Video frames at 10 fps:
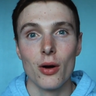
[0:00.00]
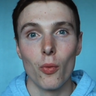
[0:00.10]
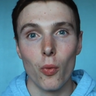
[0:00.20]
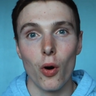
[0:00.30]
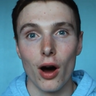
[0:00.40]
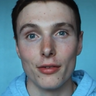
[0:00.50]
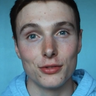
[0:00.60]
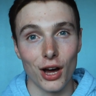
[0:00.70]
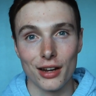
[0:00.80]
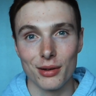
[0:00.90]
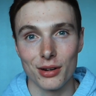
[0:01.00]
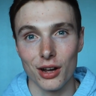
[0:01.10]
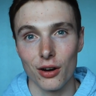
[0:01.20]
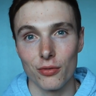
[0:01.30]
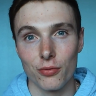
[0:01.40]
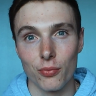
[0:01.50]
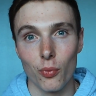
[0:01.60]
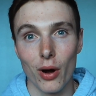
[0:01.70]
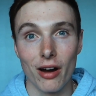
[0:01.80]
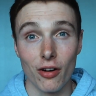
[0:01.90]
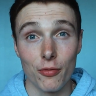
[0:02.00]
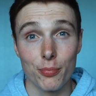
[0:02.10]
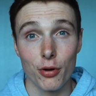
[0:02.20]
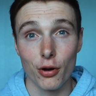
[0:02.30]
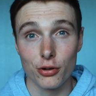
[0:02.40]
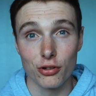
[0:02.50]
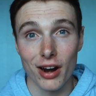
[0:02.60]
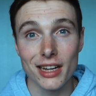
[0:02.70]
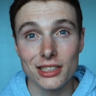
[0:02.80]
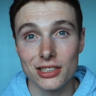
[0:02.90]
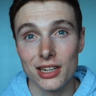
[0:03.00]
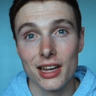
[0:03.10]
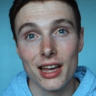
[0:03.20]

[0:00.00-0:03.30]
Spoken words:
what I've done and kind of where I've progressed.